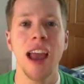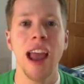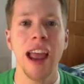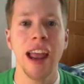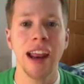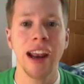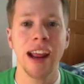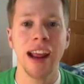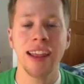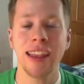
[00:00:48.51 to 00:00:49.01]

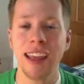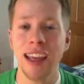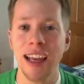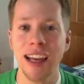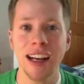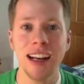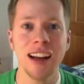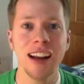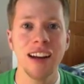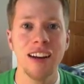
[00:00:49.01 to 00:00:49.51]
And at the
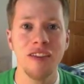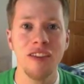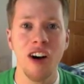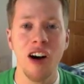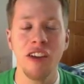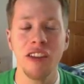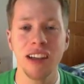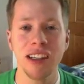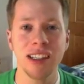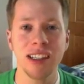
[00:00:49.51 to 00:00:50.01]
end of
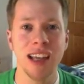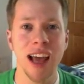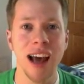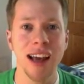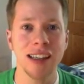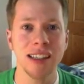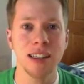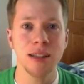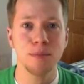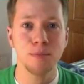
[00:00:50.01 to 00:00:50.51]
all these
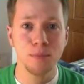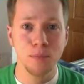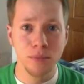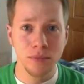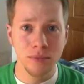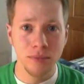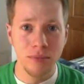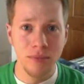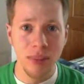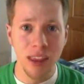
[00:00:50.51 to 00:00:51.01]
tests,
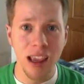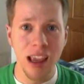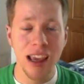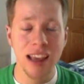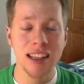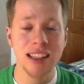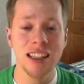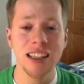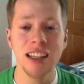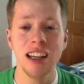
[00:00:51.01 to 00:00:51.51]

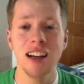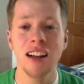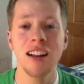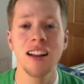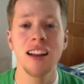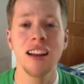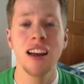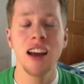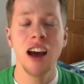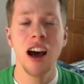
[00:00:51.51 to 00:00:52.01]
it
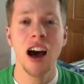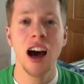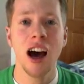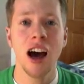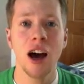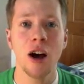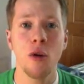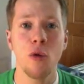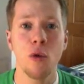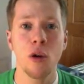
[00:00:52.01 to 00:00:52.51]
still
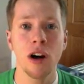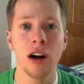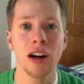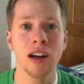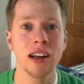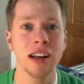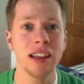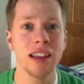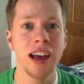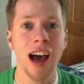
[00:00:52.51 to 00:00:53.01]

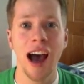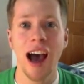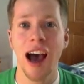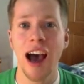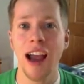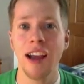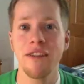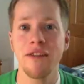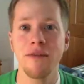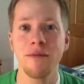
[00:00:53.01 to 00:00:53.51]
worked, and the
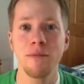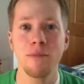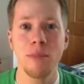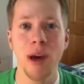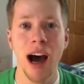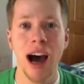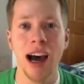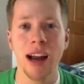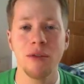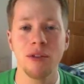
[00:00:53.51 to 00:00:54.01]

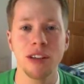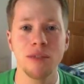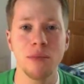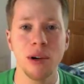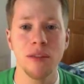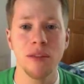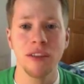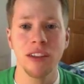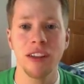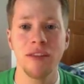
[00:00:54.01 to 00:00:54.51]
iPod was
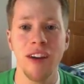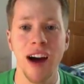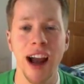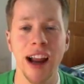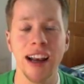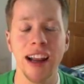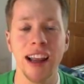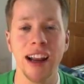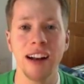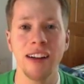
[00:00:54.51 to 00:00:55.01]
perfectly
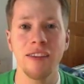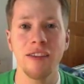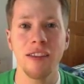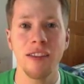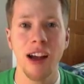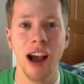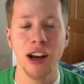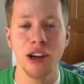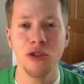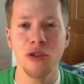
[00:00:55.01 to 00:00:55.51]
fine. And
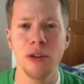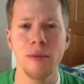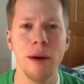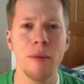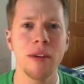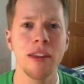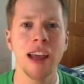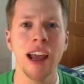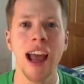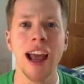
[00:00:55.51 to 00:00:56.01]
I do
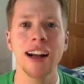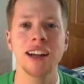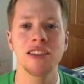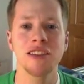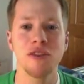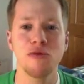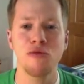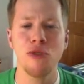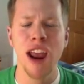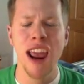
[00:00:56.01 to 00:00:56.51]
remember they
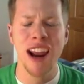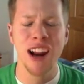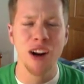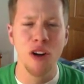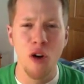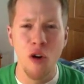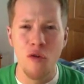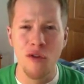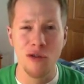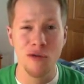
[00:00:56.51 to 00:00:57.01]
actually ran it
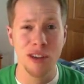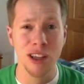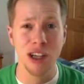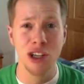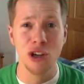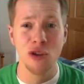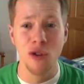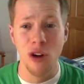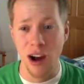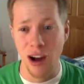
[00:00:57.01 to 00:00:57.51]
over with a
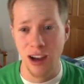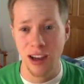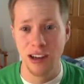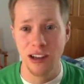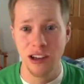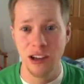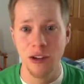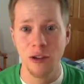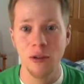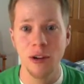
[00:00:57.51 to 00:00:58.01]
truck
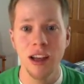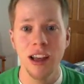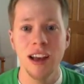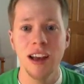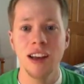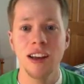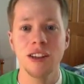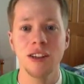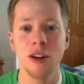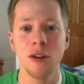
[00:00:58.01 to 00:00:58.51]
too.
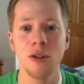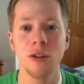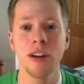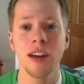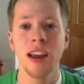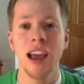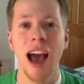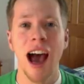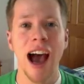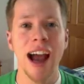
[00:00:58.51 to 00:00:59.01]
So
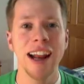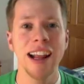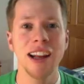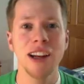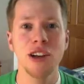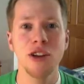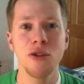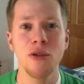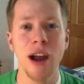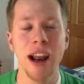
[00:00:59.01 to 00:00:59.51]
I
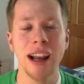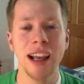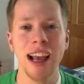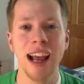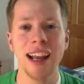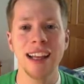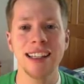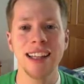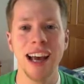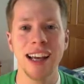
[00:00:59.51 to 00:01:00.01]
didn't do any
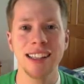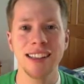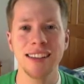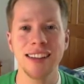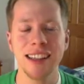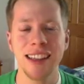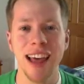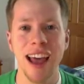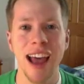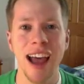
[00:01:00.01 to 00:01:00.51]
kind of test
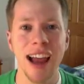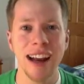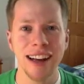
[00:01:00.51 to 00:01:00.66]
like that.